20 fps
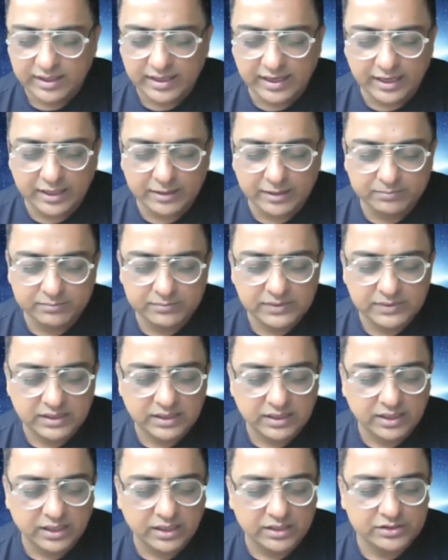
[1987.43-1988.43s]
Um,
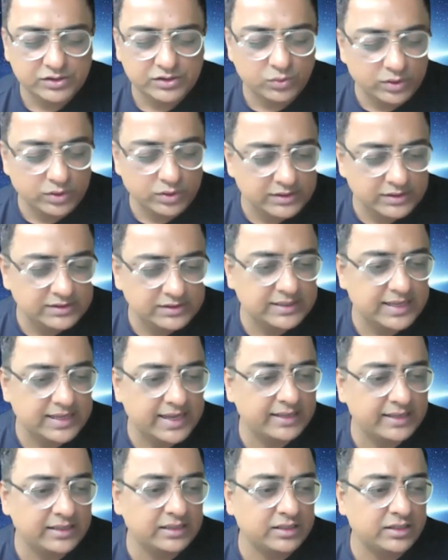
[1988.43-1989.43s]
students
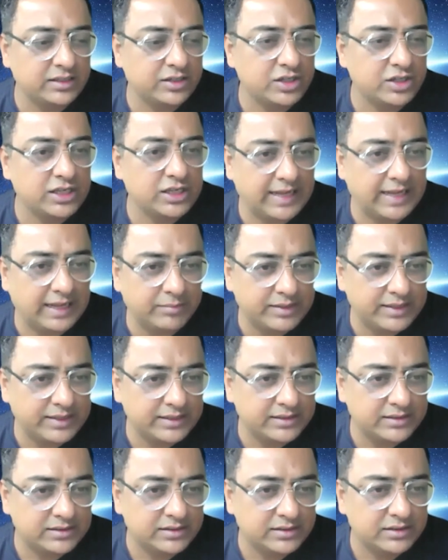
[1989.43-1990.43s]
can
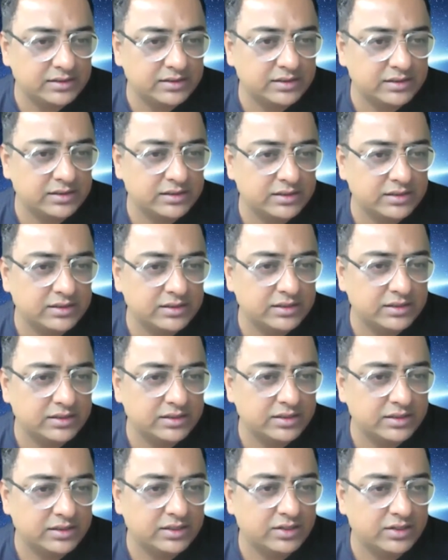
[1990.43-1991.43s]
collaborate
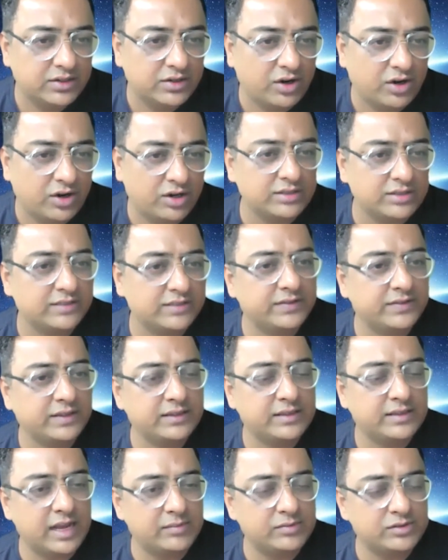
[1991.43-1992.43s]
on different
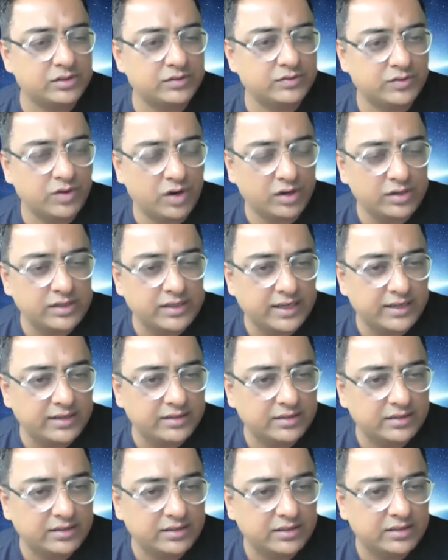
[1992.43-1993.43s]
types of
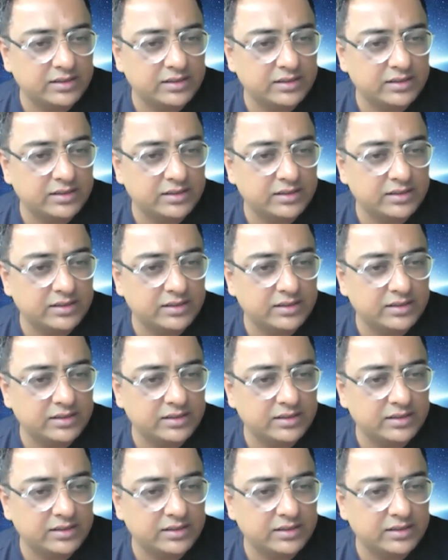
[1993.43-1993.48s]
content.